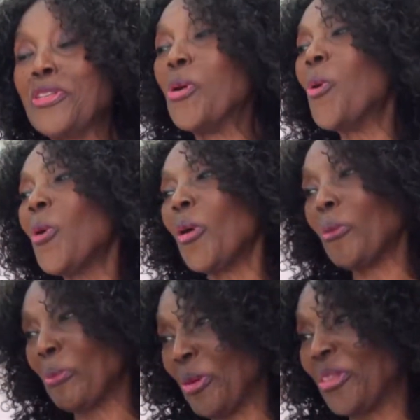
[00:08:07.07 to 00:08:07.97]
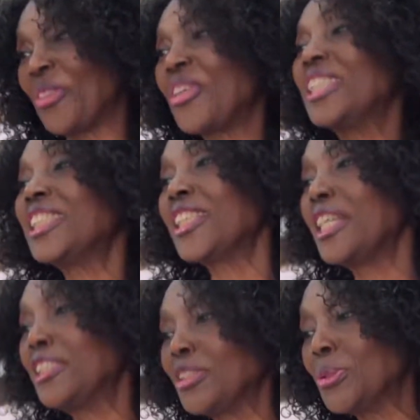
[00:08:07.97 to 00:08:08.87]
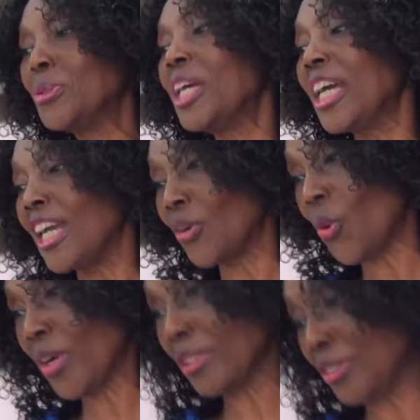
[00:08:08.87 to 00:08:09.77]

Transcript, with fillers: norm, the things that they do in order